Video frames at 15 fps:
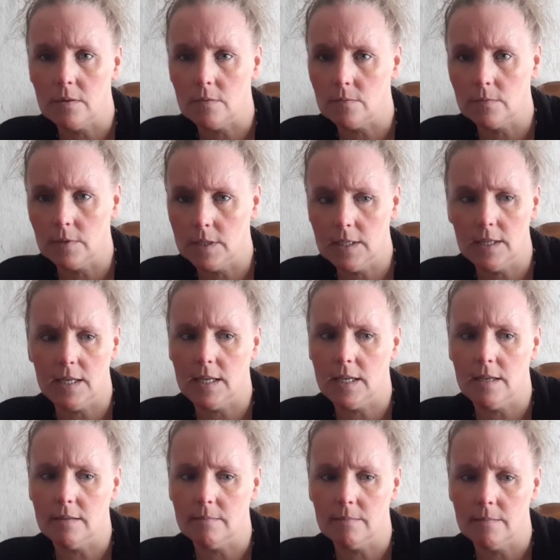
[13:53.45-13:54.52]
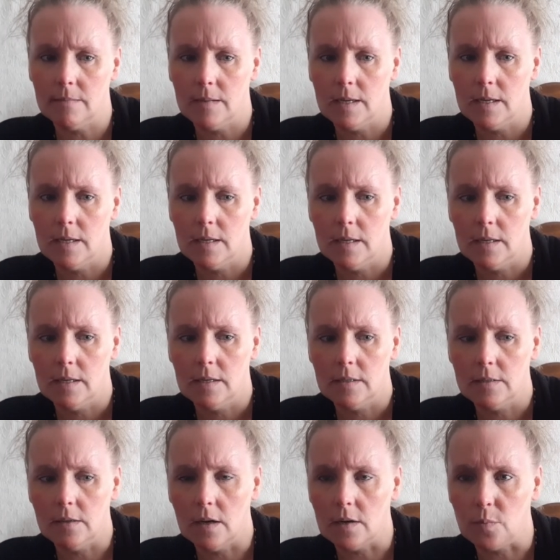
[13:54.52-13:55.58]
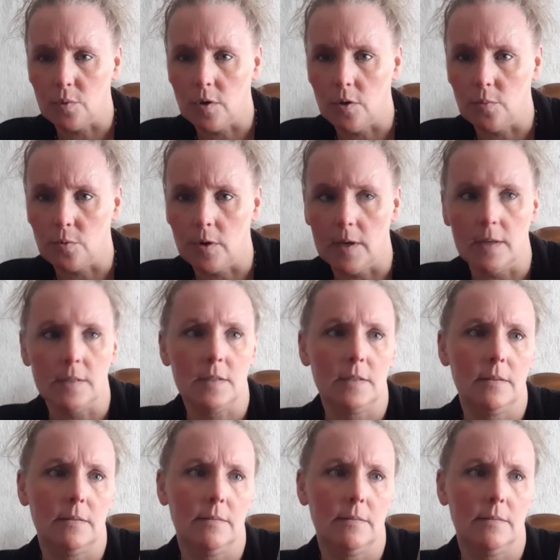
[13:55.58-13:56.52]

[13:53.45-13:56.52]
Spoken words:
Really not appropriate.